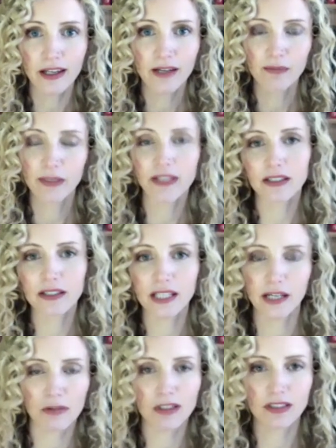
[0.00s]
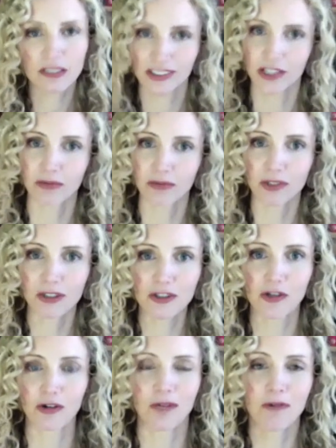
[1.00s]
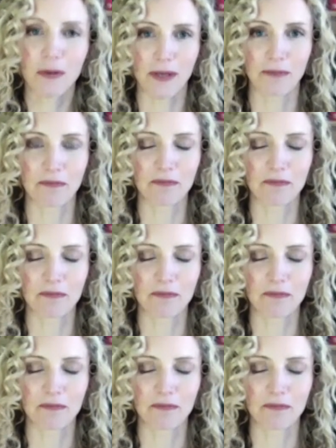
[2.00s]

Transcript: meant that they were concerned with controlling women.